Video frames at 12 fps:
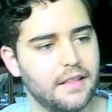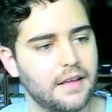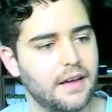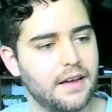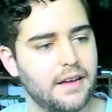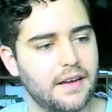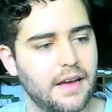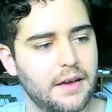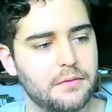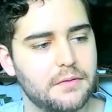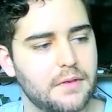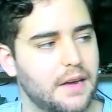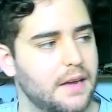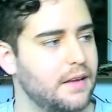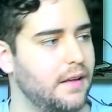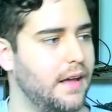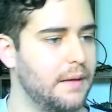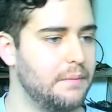
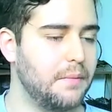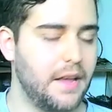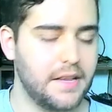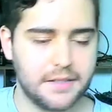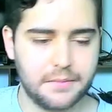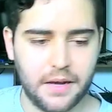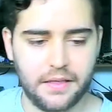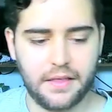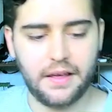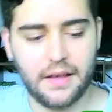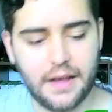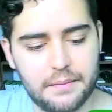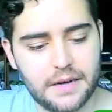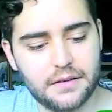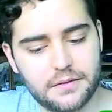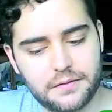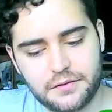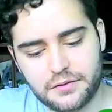I'm amazed by the amount
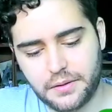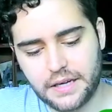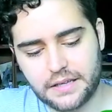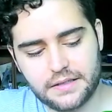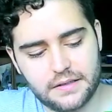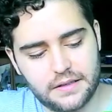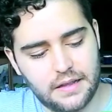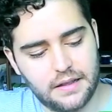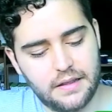of tricks